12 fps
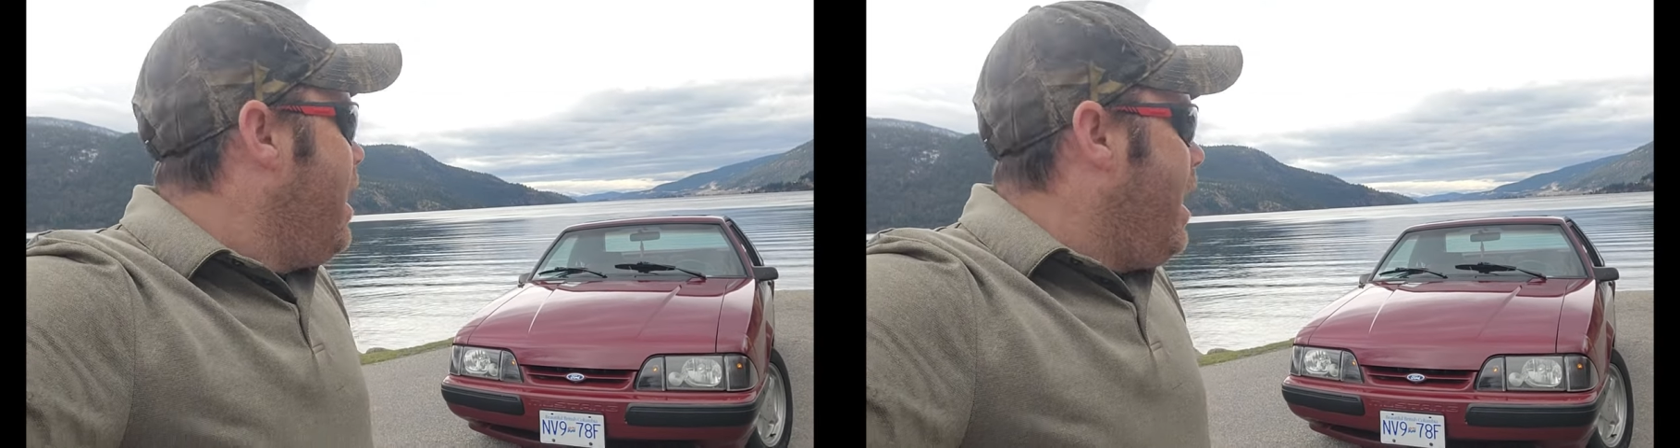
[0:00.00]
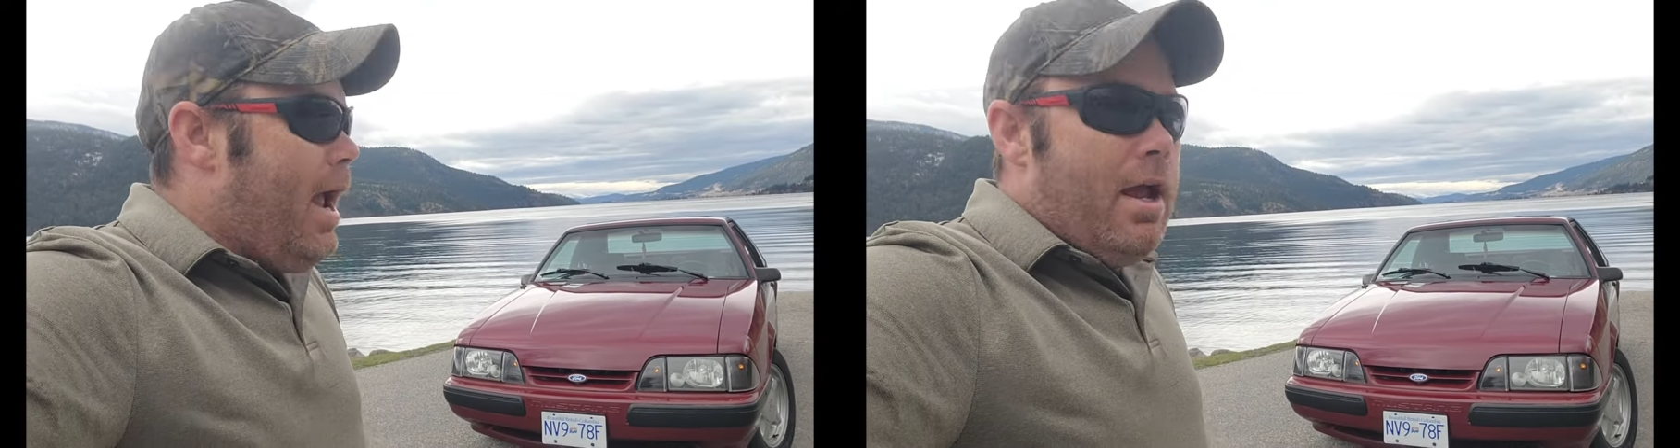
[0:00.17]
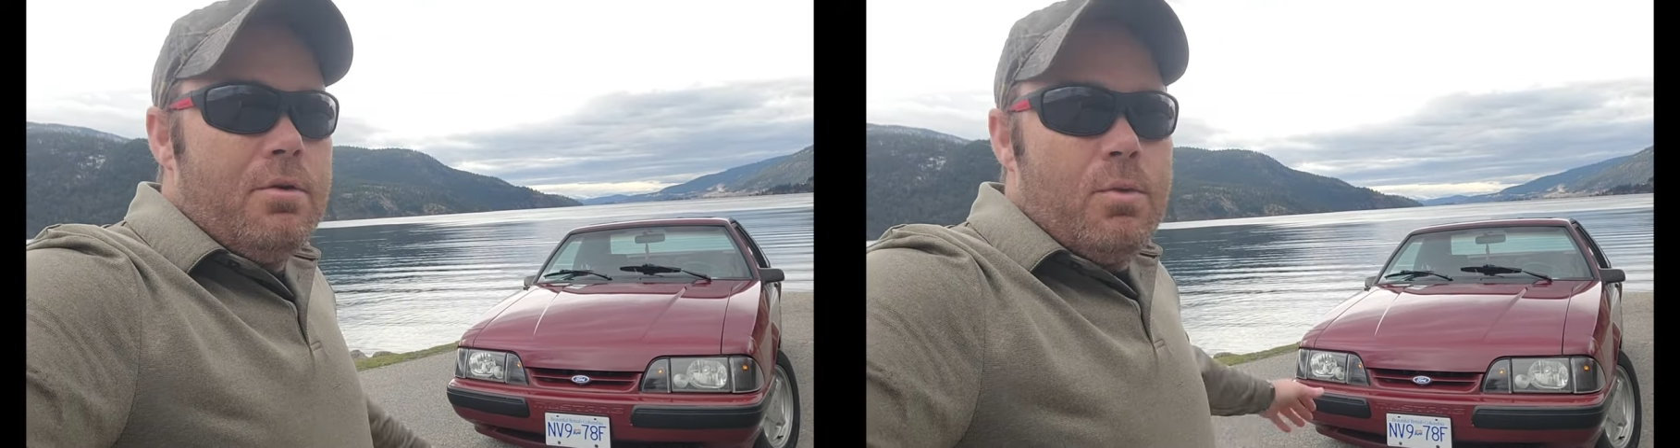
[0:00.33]

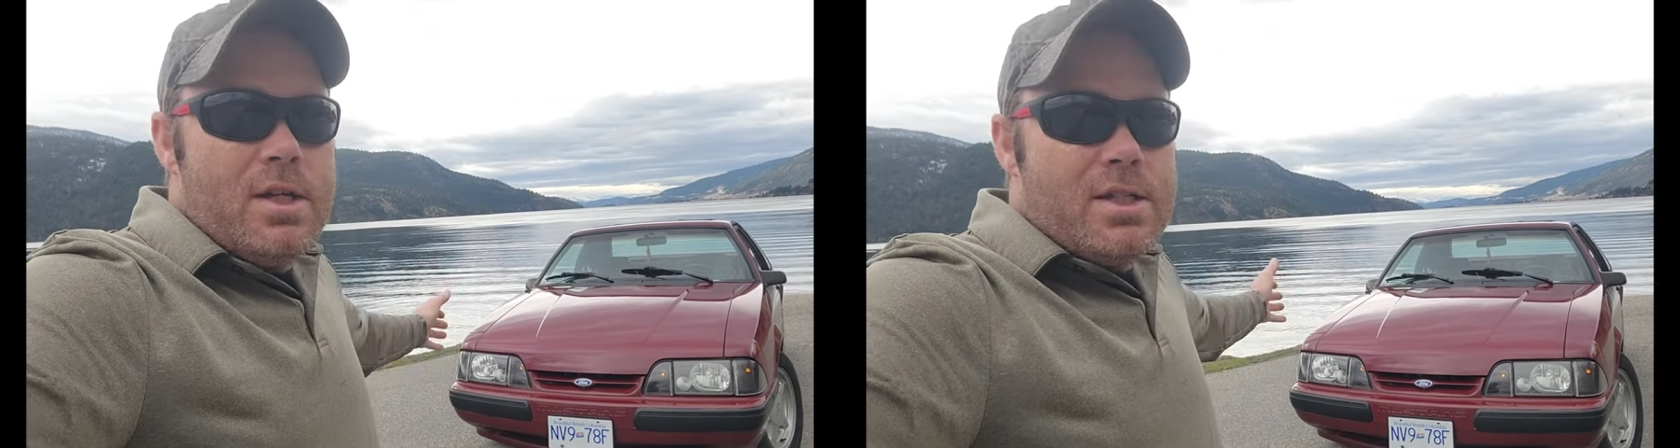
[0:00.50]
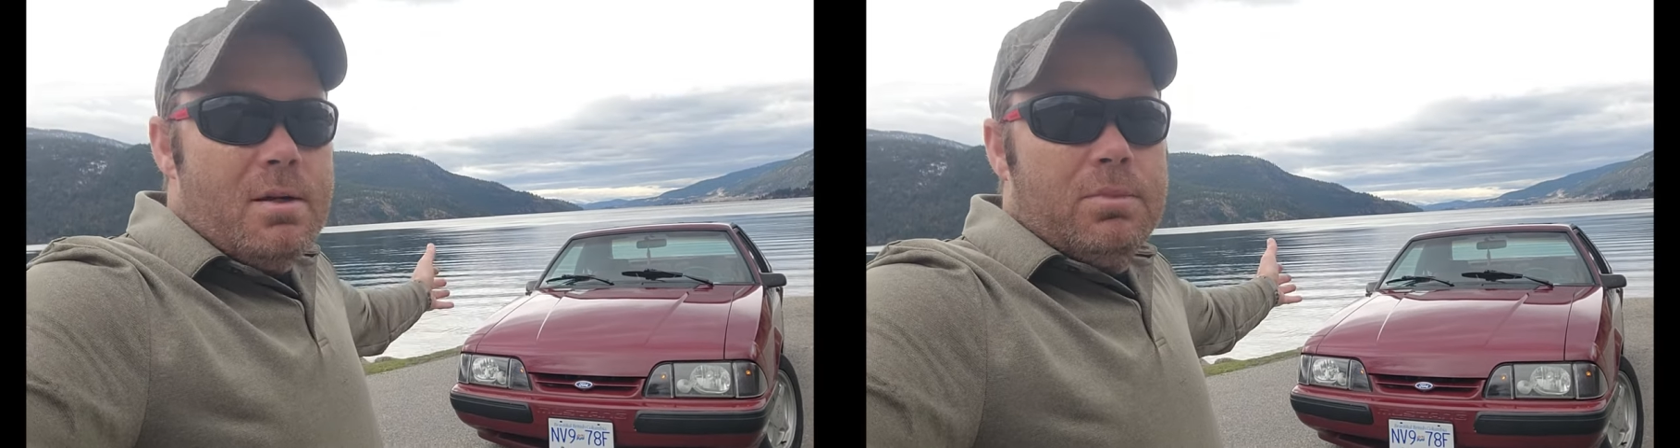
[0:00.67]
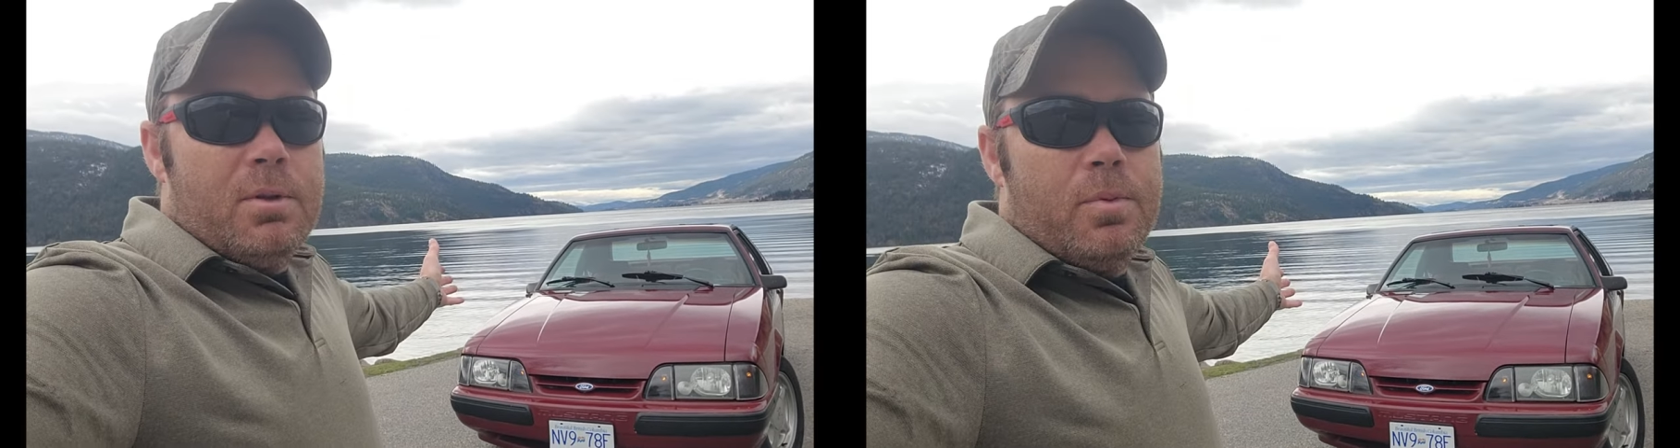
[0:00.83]
And we
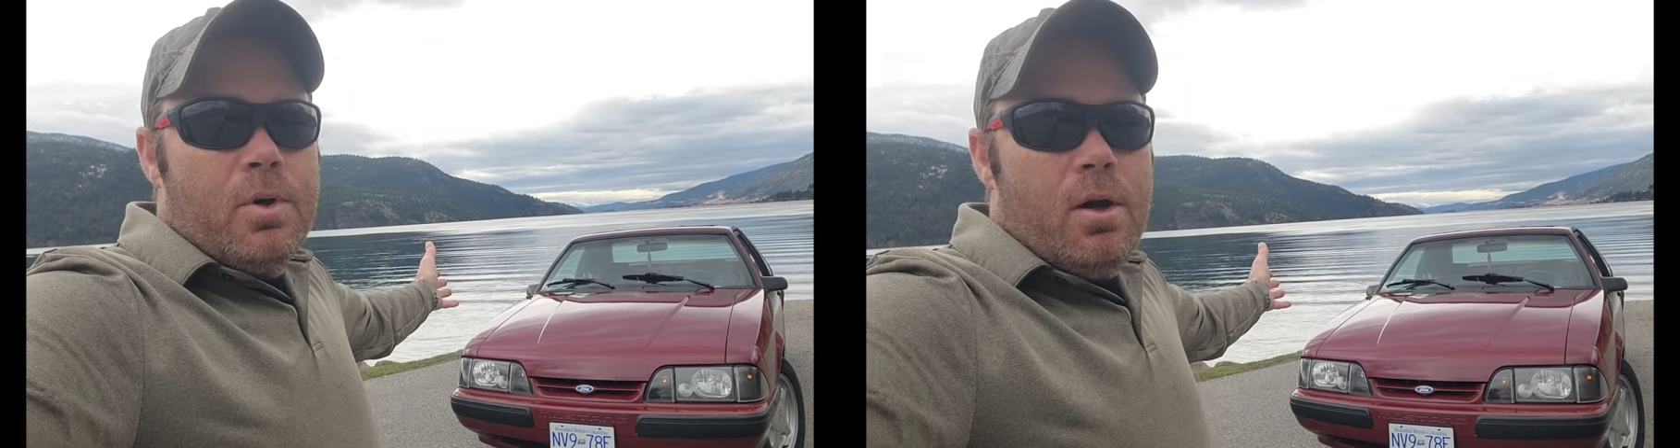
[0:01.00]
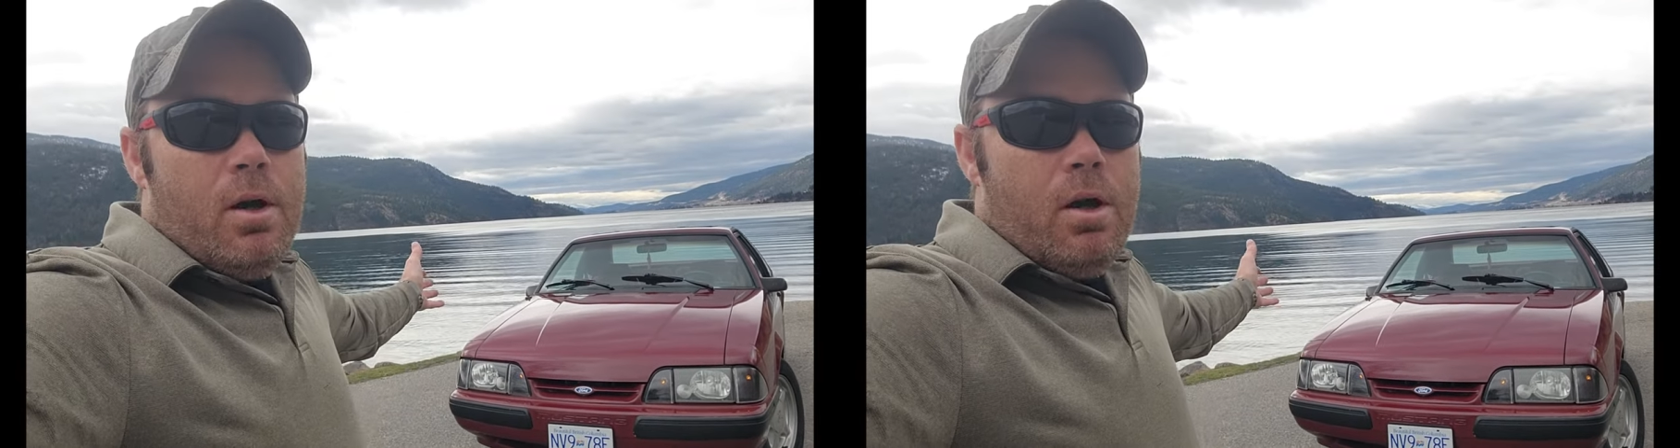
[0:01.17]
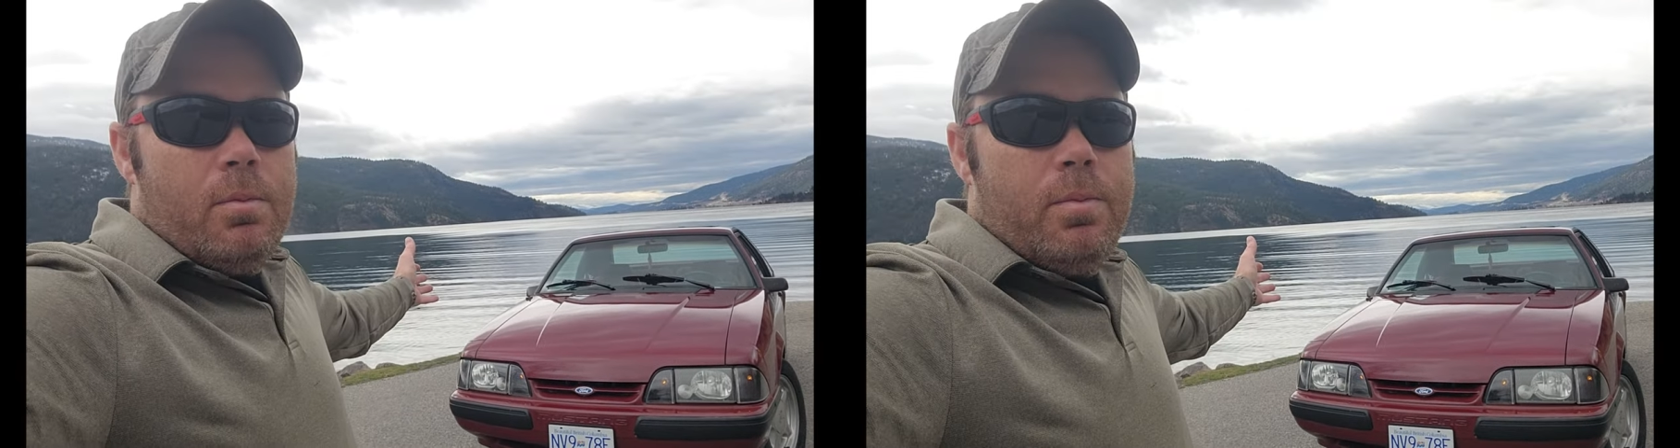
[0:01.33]
stumbled
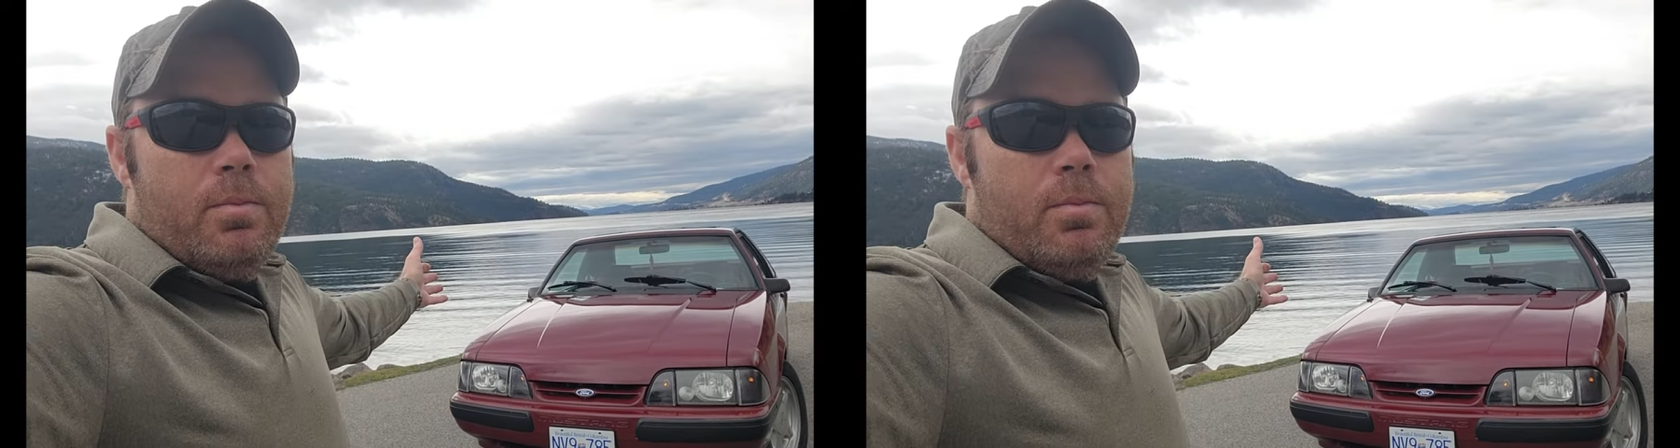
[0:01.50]
uh,